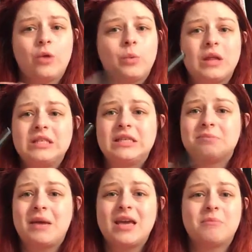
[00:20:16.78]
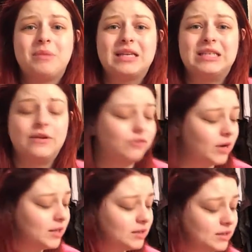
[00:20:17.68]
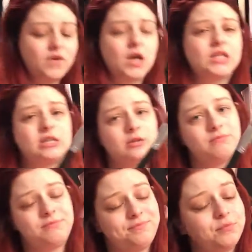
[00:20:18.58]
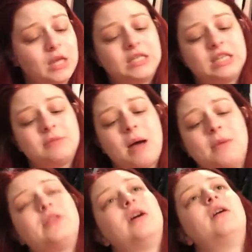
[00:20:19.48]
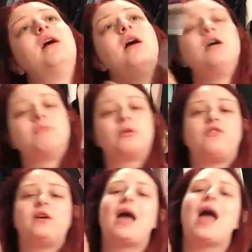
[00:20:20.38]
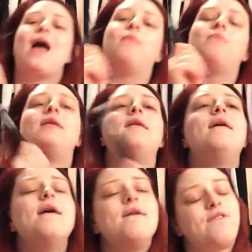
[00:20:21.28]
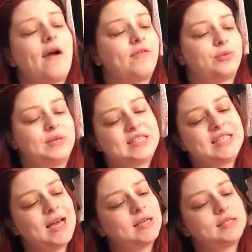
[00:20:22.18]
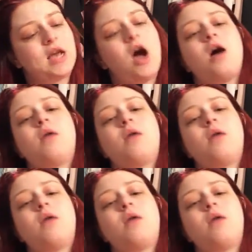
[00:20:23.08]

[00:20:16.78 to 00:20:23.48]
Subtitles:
it really does make a big difference. Moving on to the Mama, the Morphe M536.